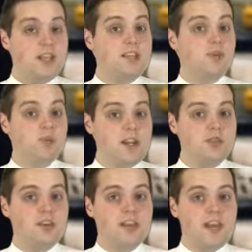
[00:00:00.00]
in the
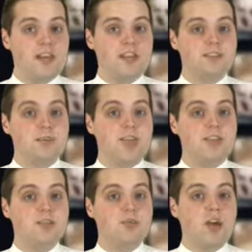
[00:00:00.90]
region and expand
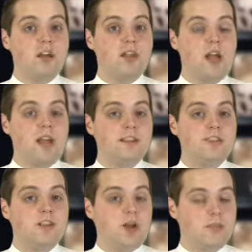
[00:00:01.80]
its product
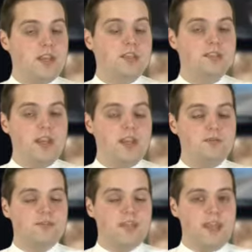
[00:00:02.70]
lines, company
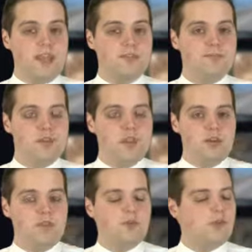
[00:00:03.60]
executives say.
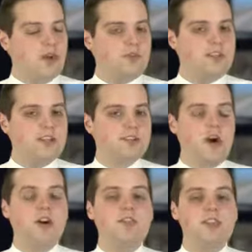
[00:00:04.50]
Further updates
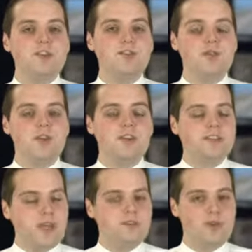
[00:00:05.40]
on these stories
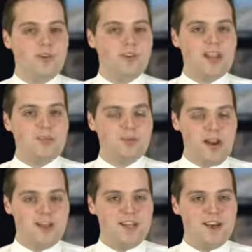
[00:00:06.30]
and more, keep it
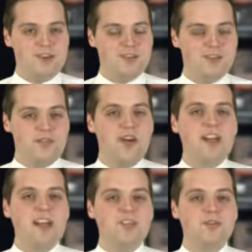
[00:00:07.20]
right here to the
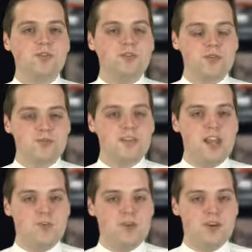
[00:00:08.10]
Financial News
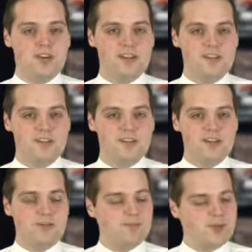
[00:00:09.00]
Network.
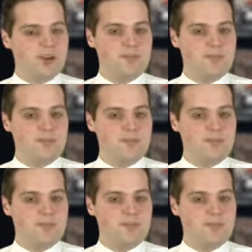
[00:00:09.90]
I'm Chuck